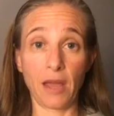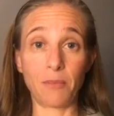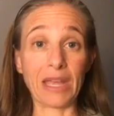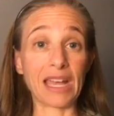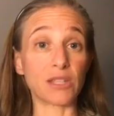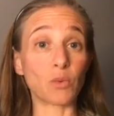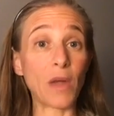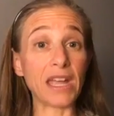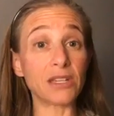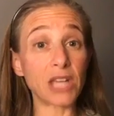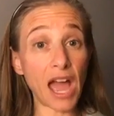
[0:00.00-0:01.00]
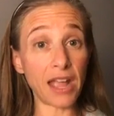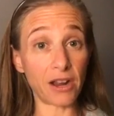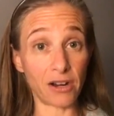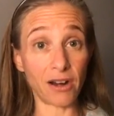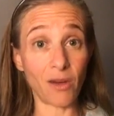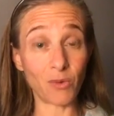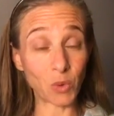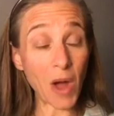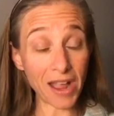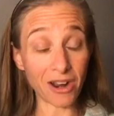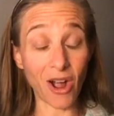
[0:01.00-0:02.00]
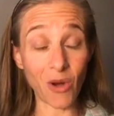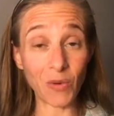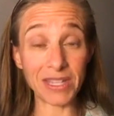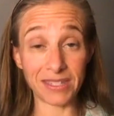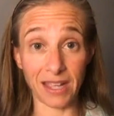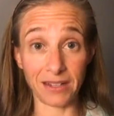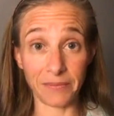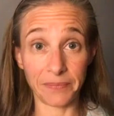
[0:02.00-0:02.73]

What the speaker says: Because Wayne Dyer always said,